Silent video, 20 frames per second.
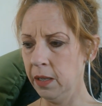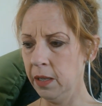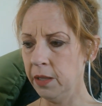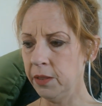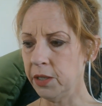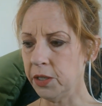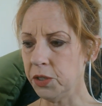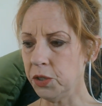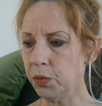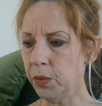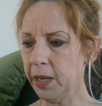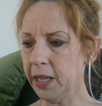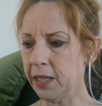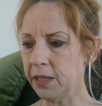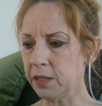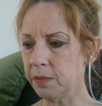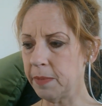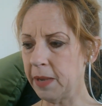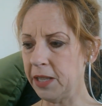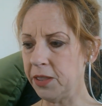The
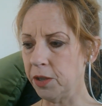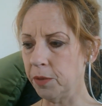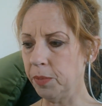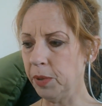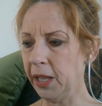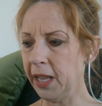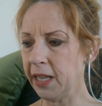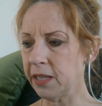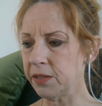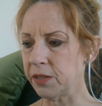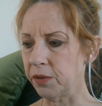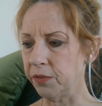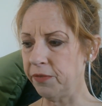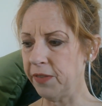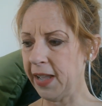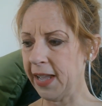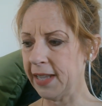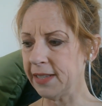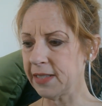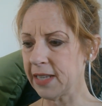twins made their plan so
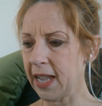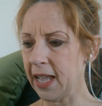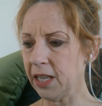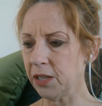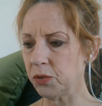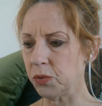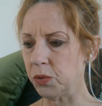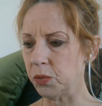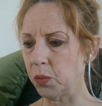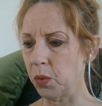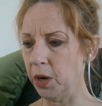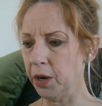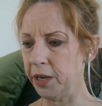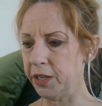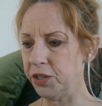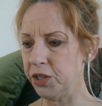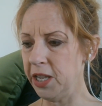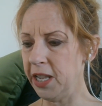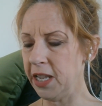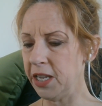fast, Alex was worried
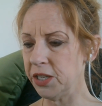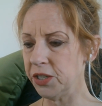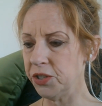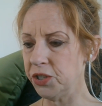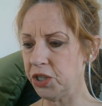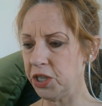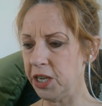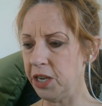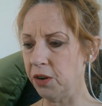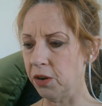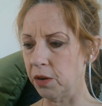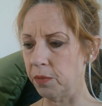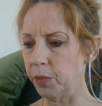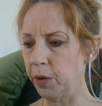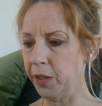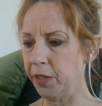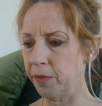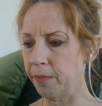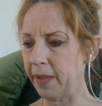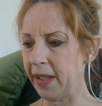she or her
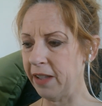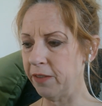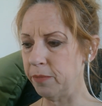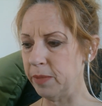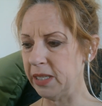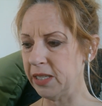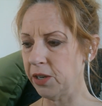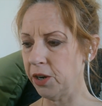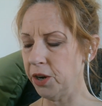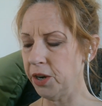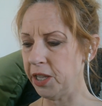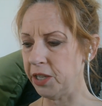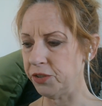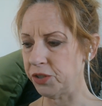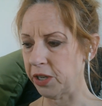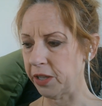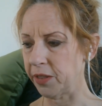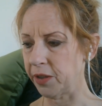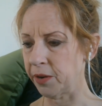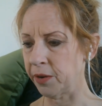brother may have misheard each
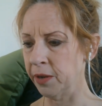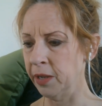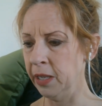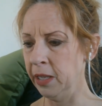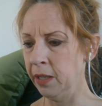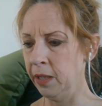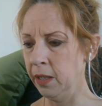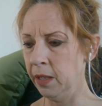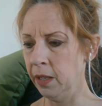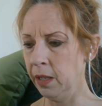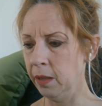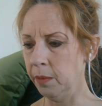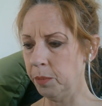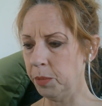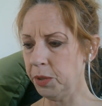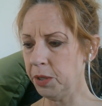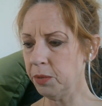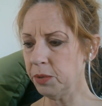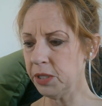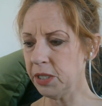other. But
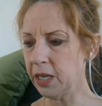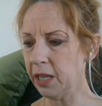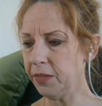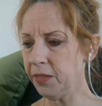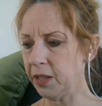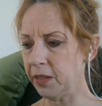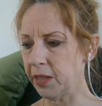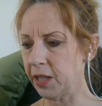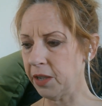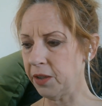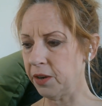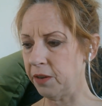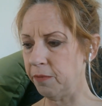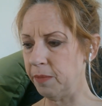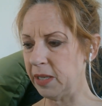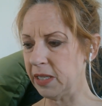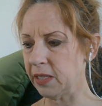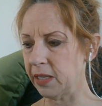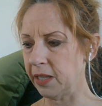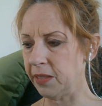there was nothing that could have
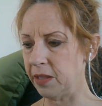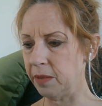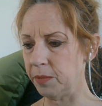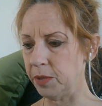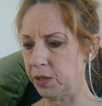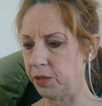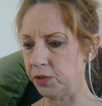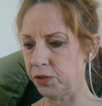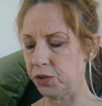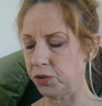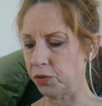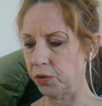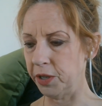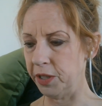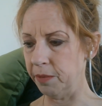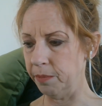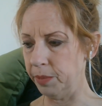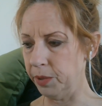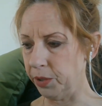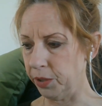misled them to destroy the
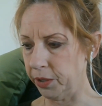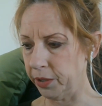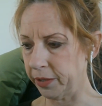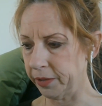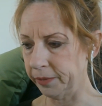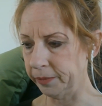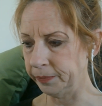book.